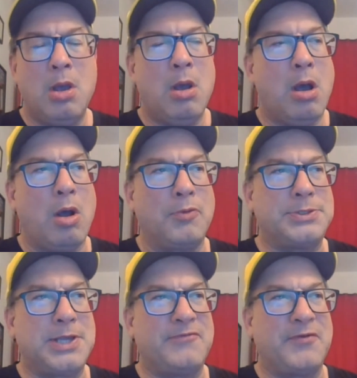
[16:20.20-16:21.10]
all
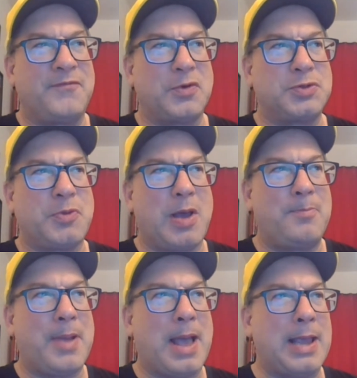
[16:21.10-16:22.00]
receiving
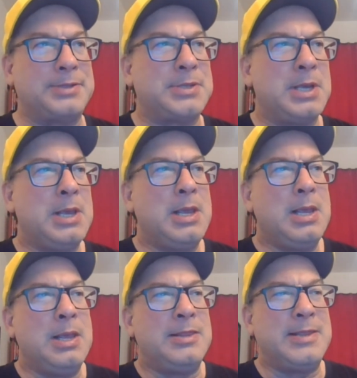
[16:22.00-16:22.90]
first-round byes.
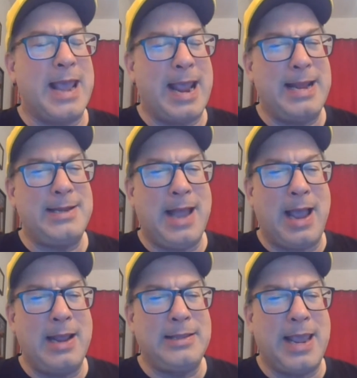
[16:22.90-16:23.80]
The
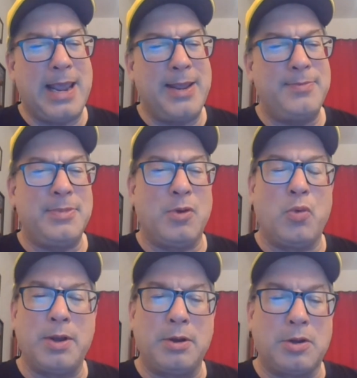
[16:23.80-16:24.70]
8-9 game, the
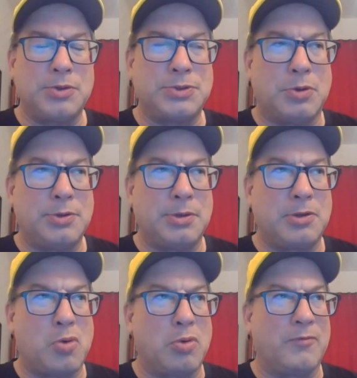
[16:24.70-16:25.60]
winner goes on to the
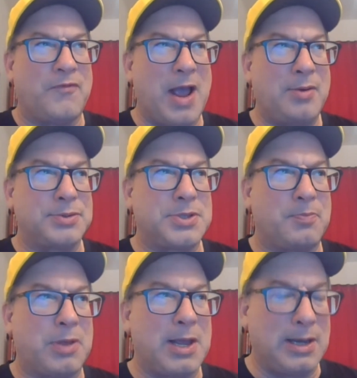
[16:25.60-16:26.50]
quarterfinals to
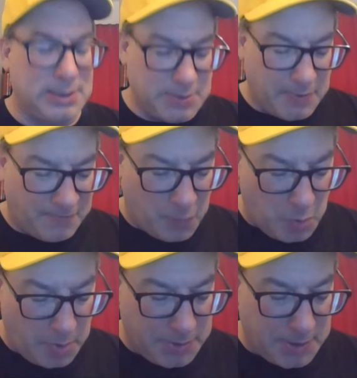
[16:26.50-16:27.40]
play Elizabeth
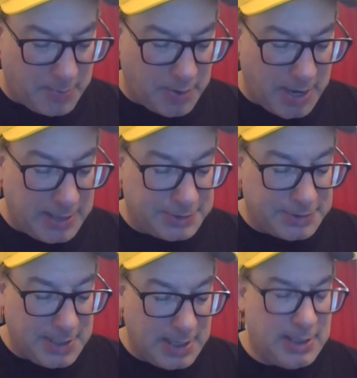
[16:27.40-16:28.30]
Forward. The number 8
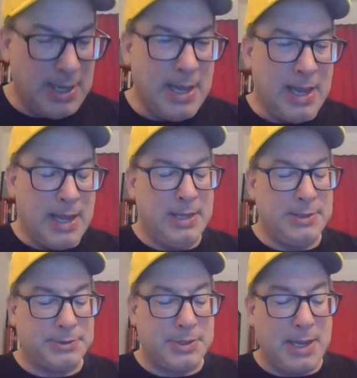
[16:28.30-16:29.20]
seed
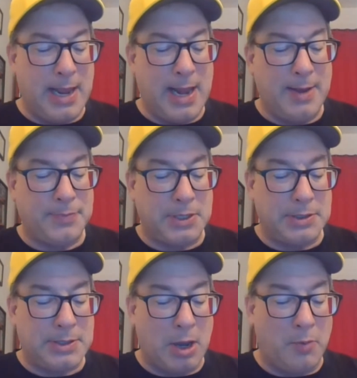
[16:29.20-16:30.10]
is the
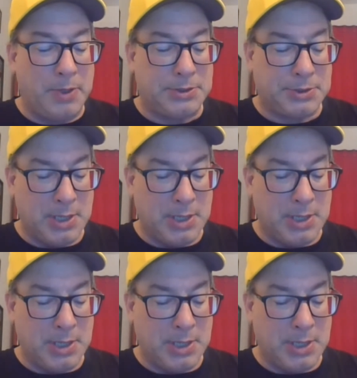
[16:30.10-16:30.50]
Hampton Talbots